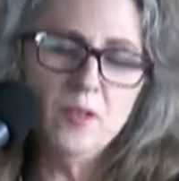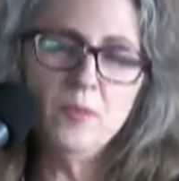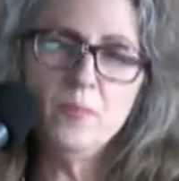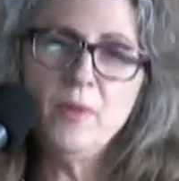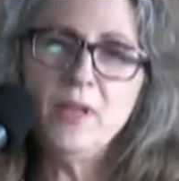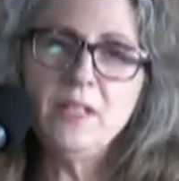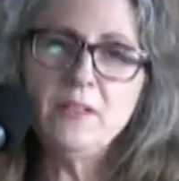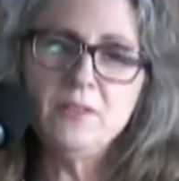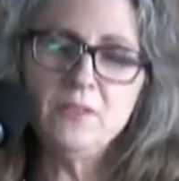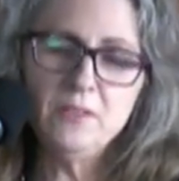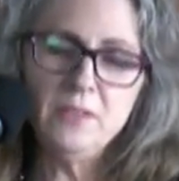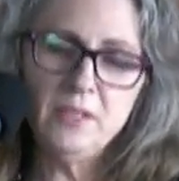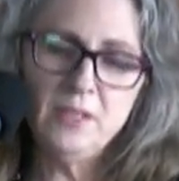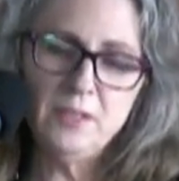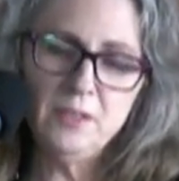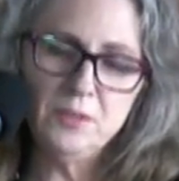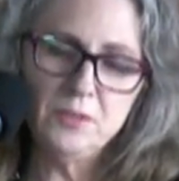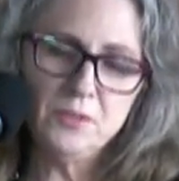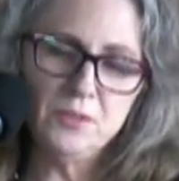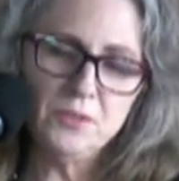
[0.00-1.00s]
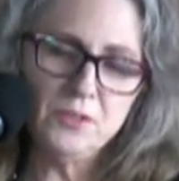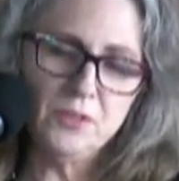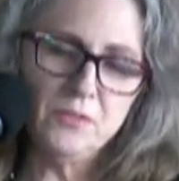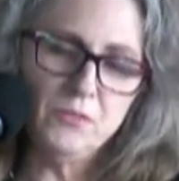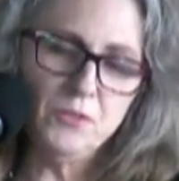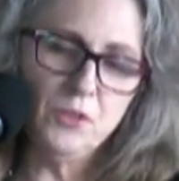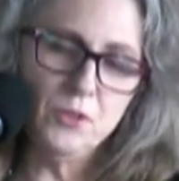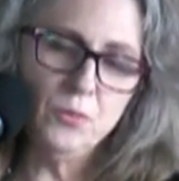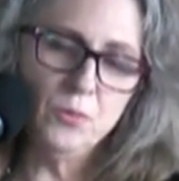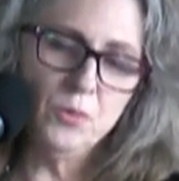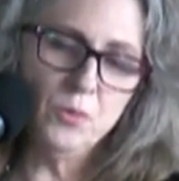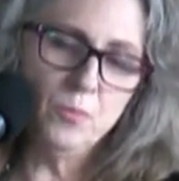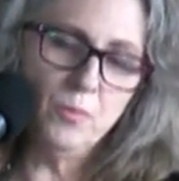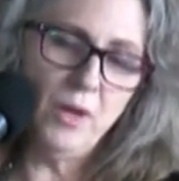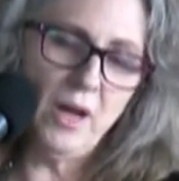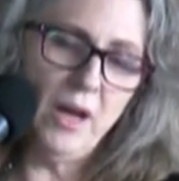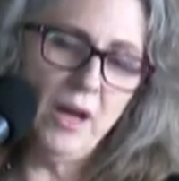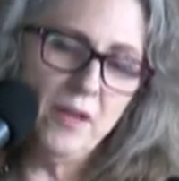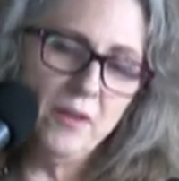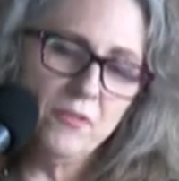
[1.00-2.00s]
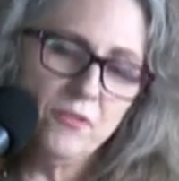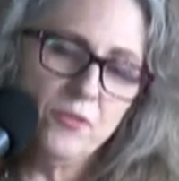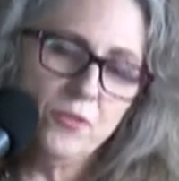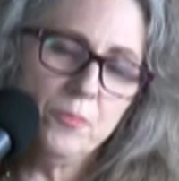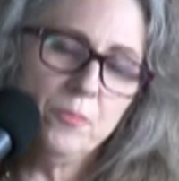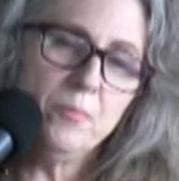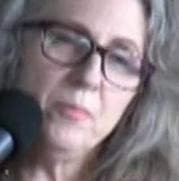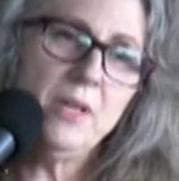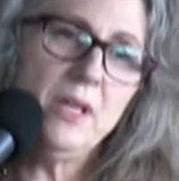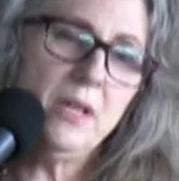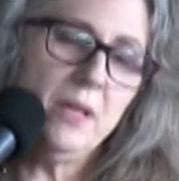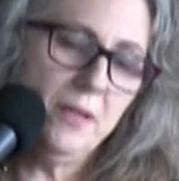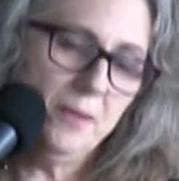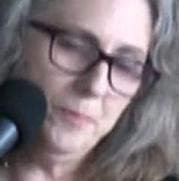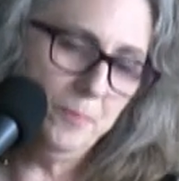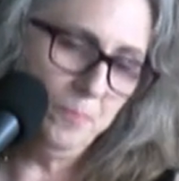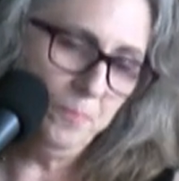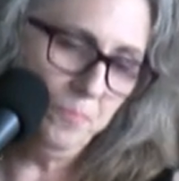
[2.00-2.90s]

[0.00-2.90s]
the best deals if you will buy from me.